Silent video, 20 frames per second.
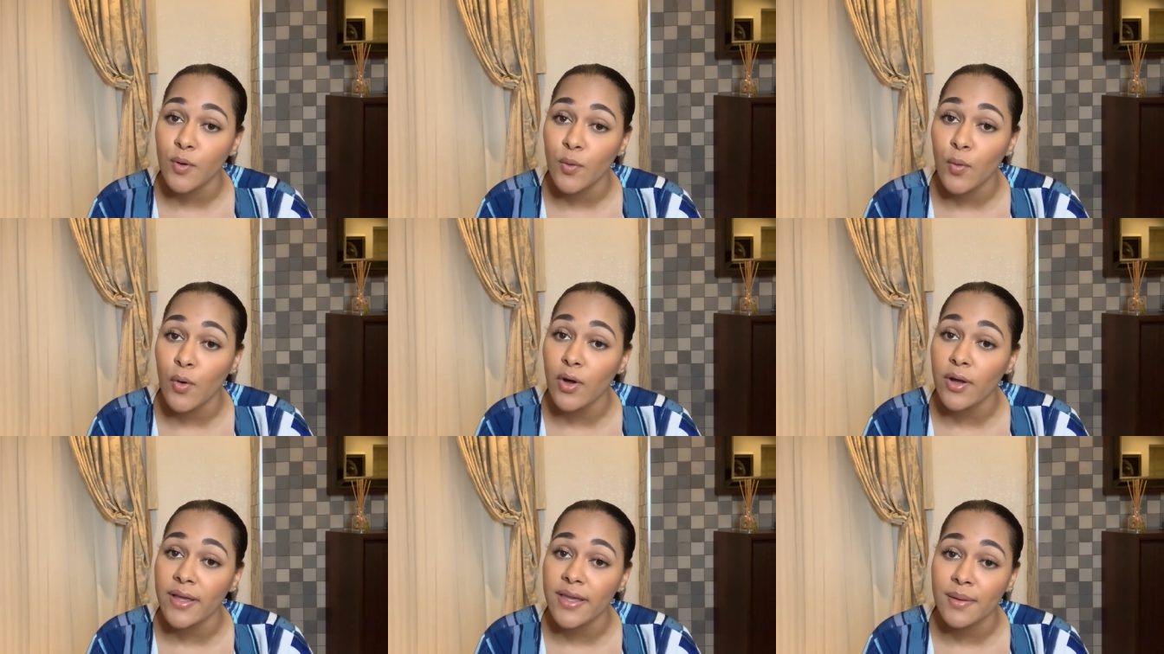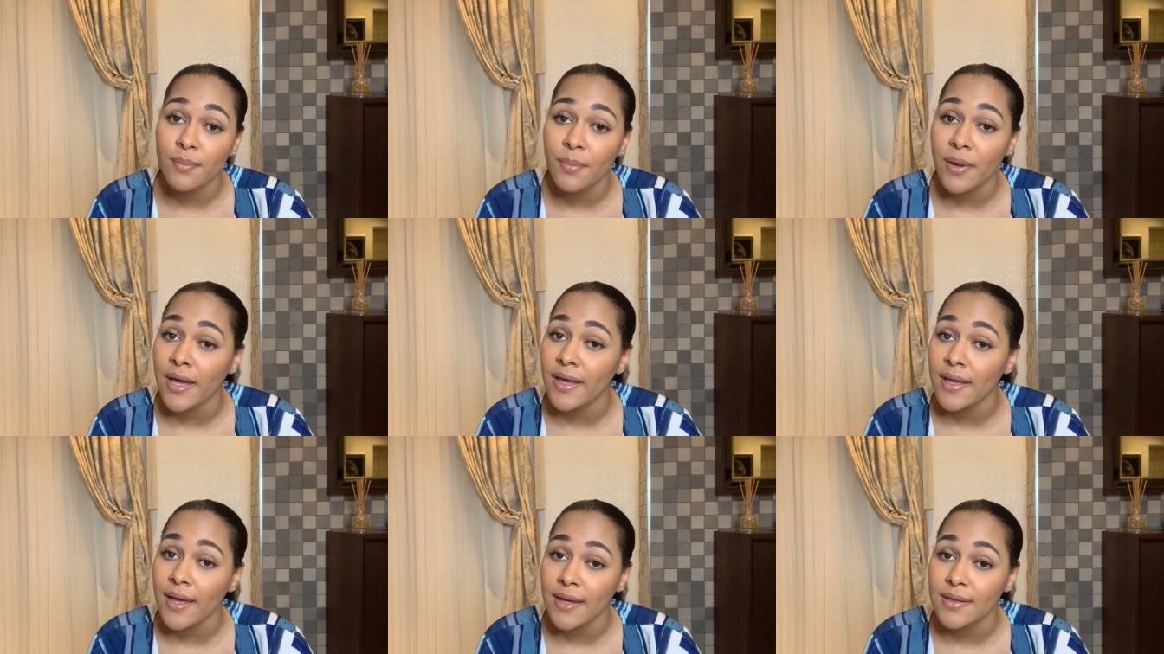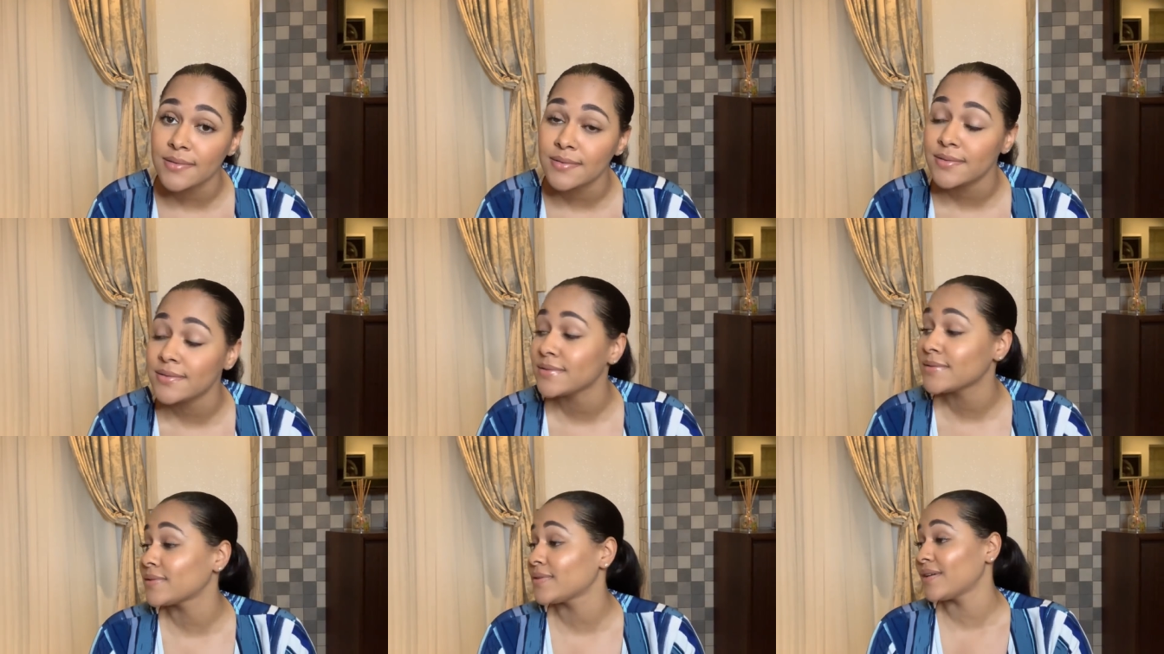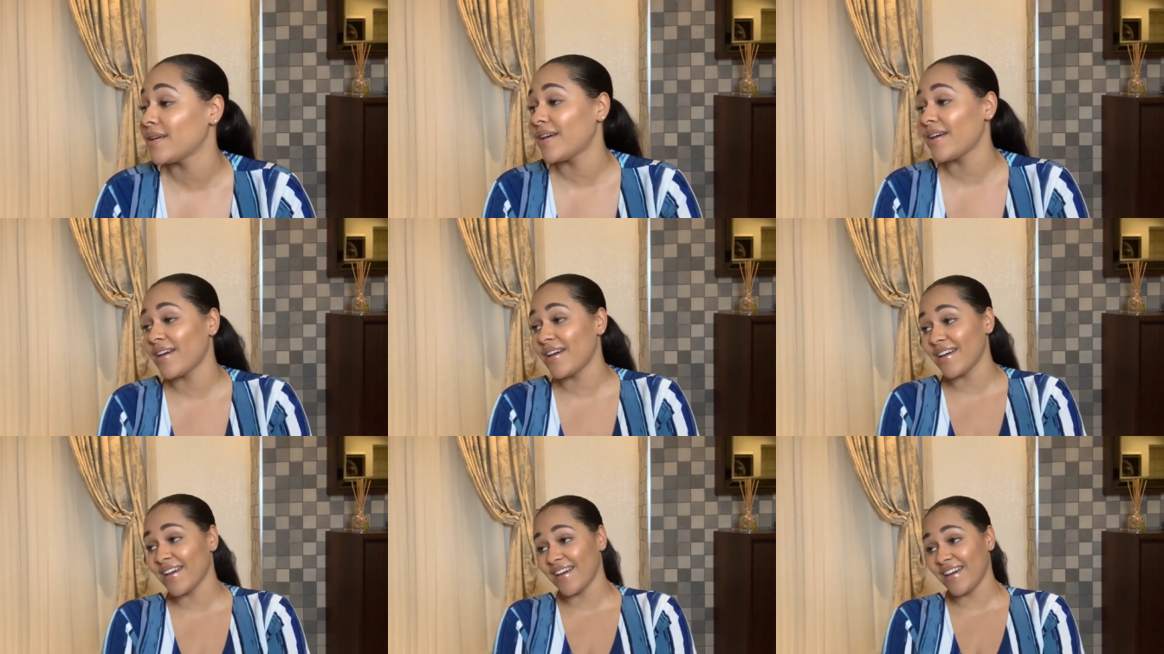1k
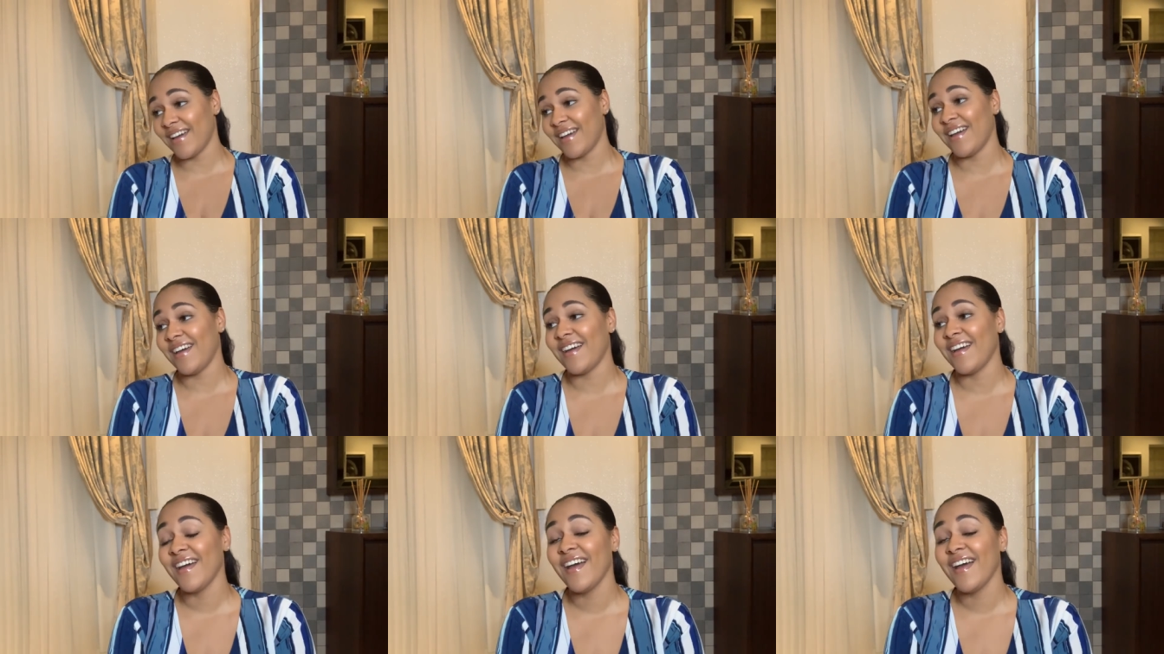buyer